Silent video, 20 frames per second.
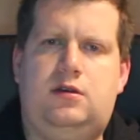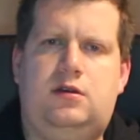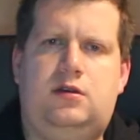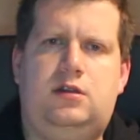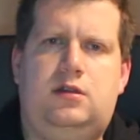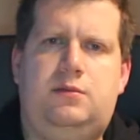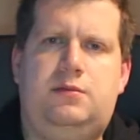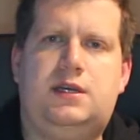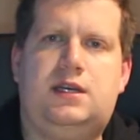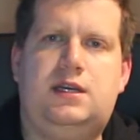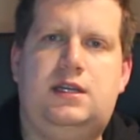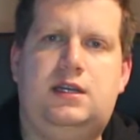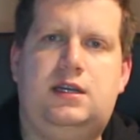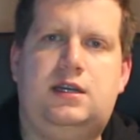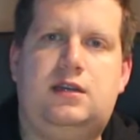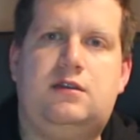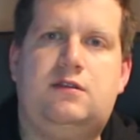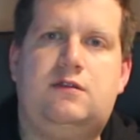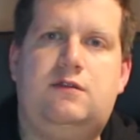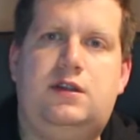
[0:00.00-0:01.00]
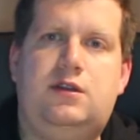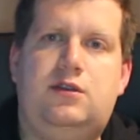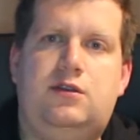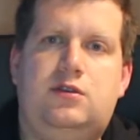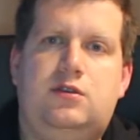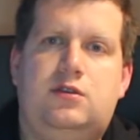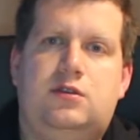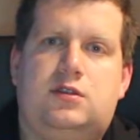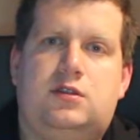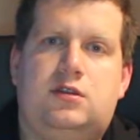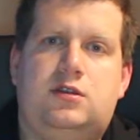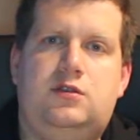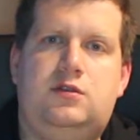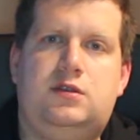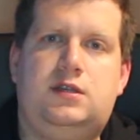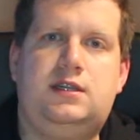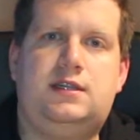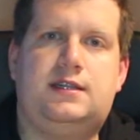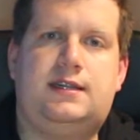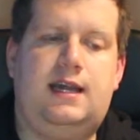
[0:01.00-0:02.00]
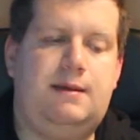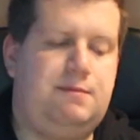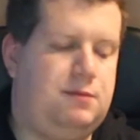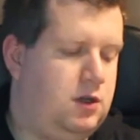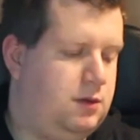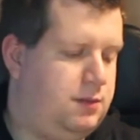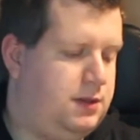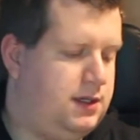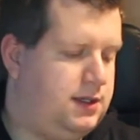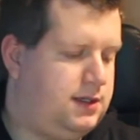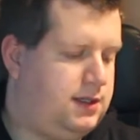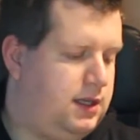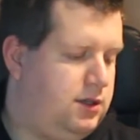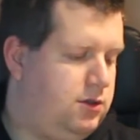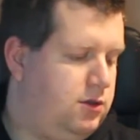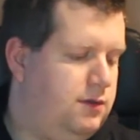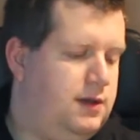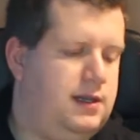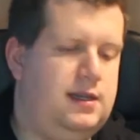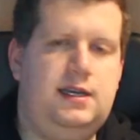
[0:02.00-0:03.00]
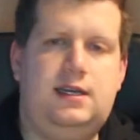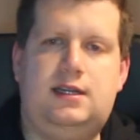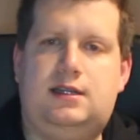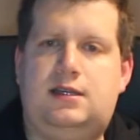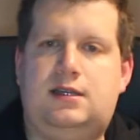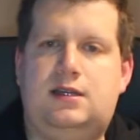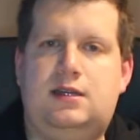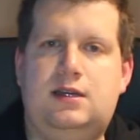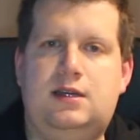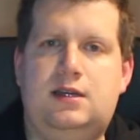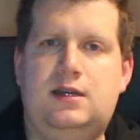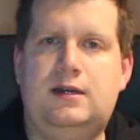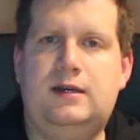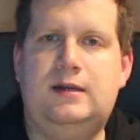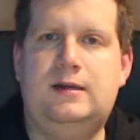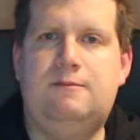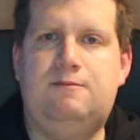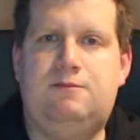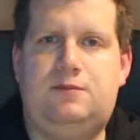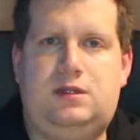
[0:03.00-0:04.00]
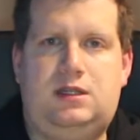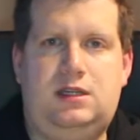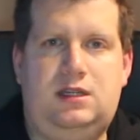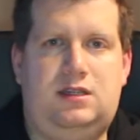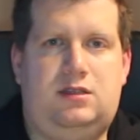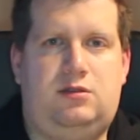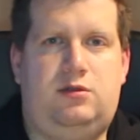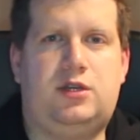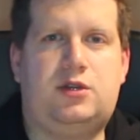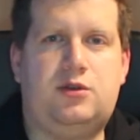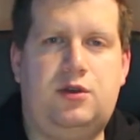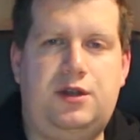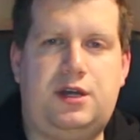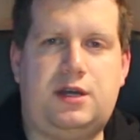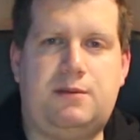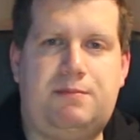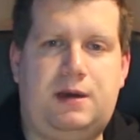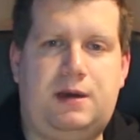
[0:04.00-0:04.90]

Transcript: on the beginning when you start using this laptop is that you will hit this recording